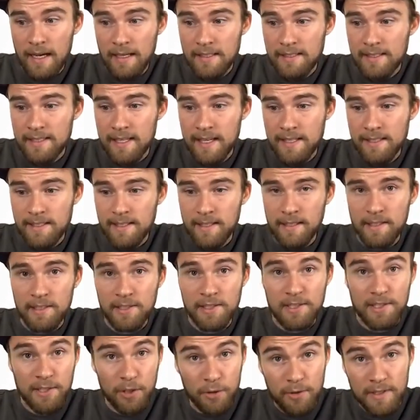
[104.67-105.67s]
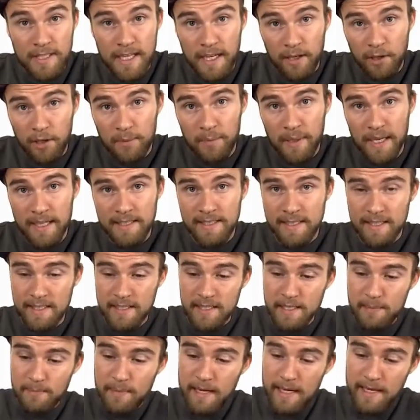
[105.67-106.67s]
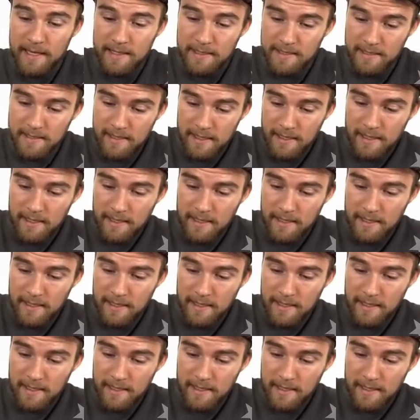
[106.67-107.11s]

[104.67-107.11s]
says that it's 2 terabytes in space